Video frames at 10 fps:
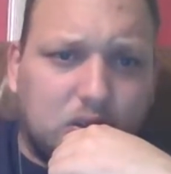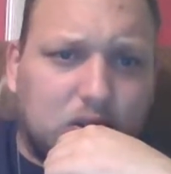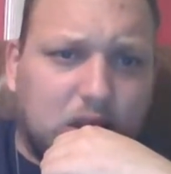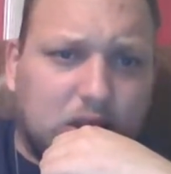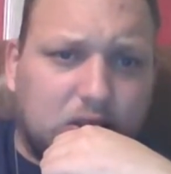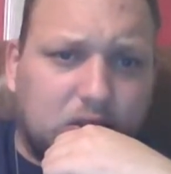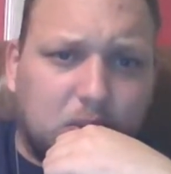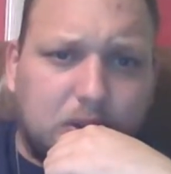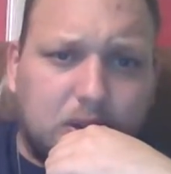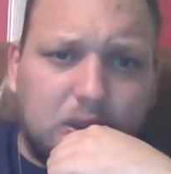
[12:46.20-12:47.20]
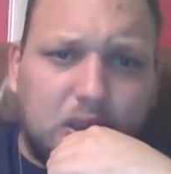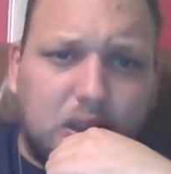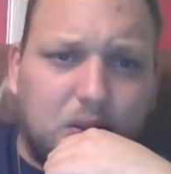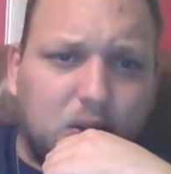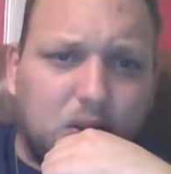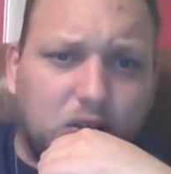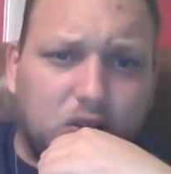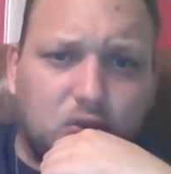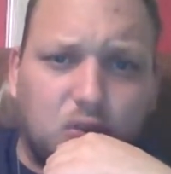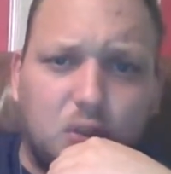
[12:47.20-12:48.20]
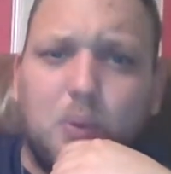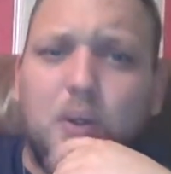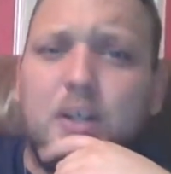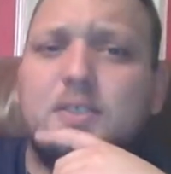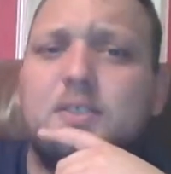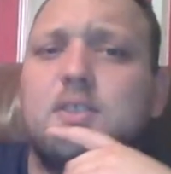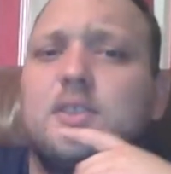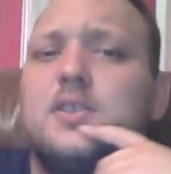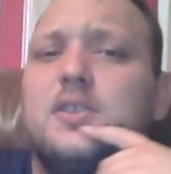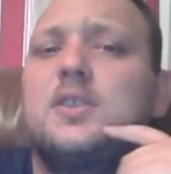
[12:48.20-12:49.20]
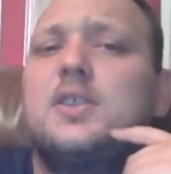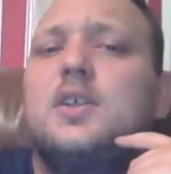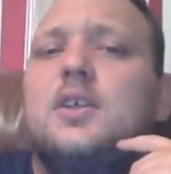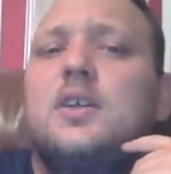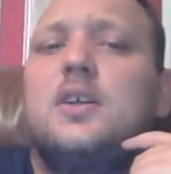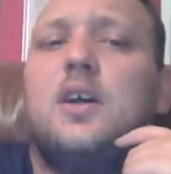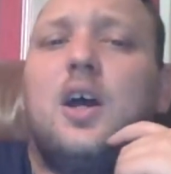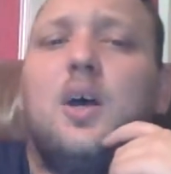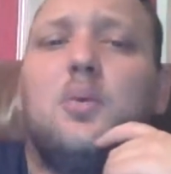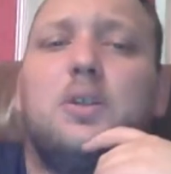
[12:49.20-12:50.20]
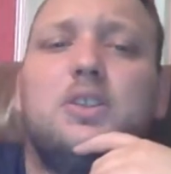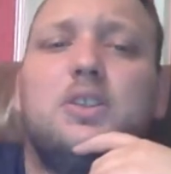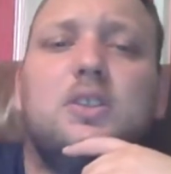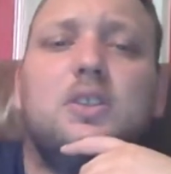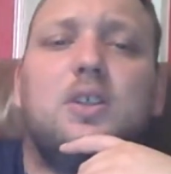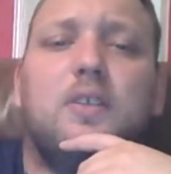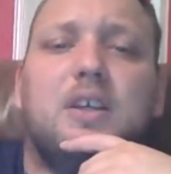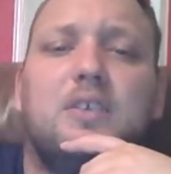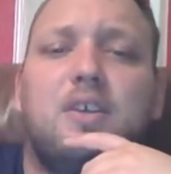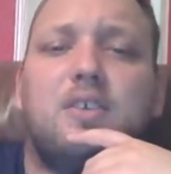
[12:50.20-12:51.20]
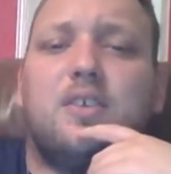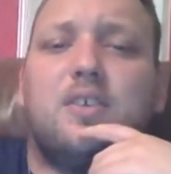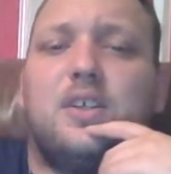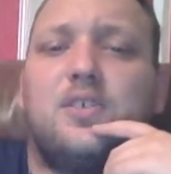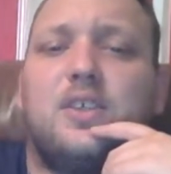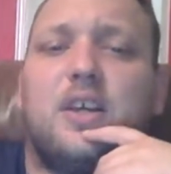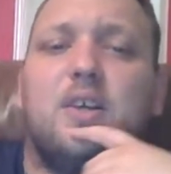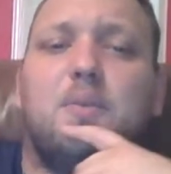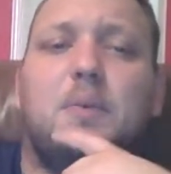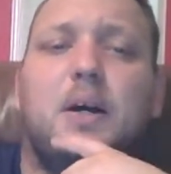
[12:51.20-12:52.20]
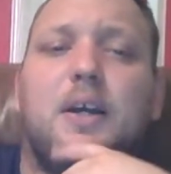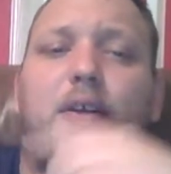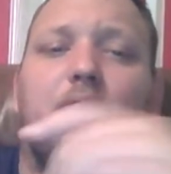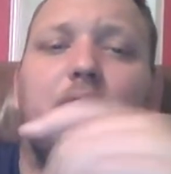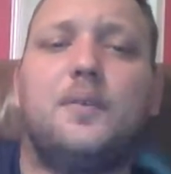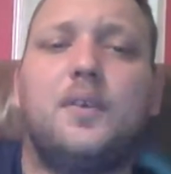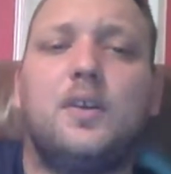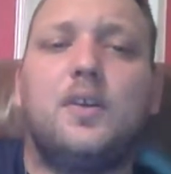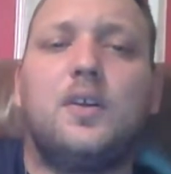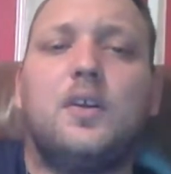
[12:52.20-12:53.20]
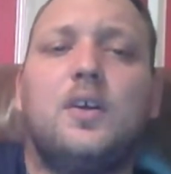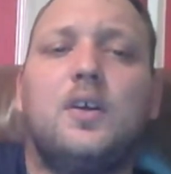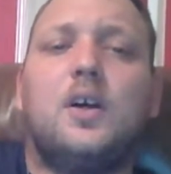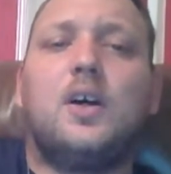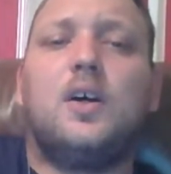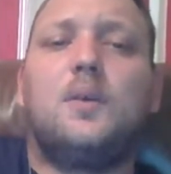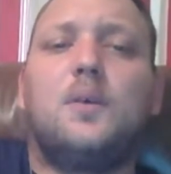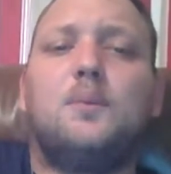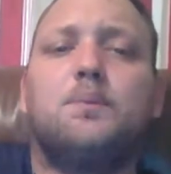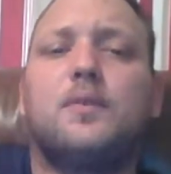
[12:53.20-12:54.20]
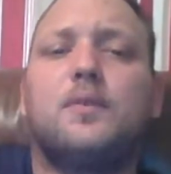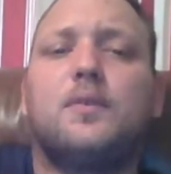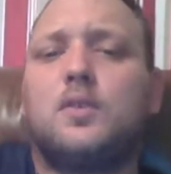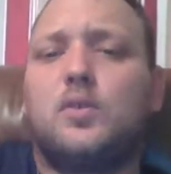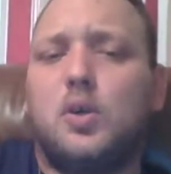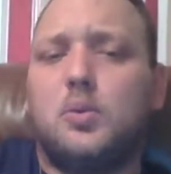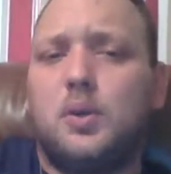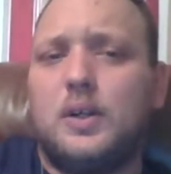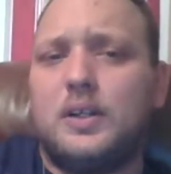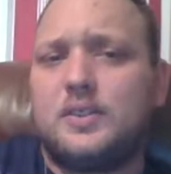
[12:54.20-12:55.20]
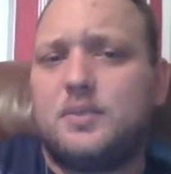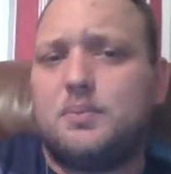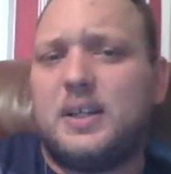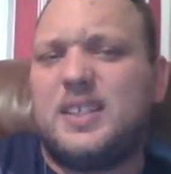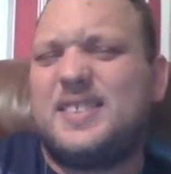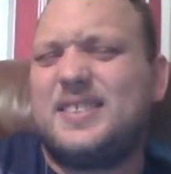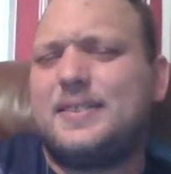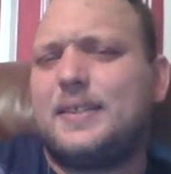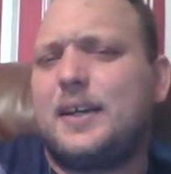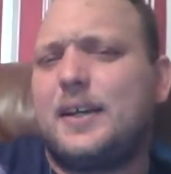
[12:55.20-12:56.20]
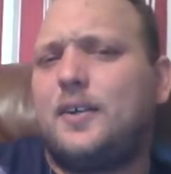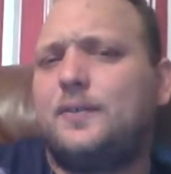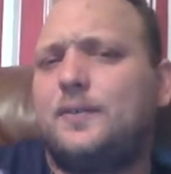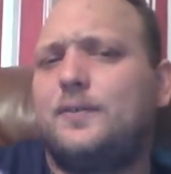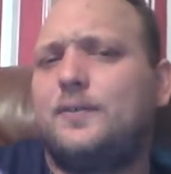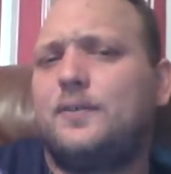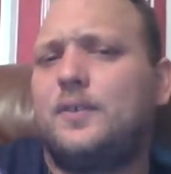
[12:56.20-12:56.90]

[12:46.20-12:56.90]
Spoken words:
Next one. How large is Chrome OS? How much of the SSD is taken up by it? Chrome OS by itself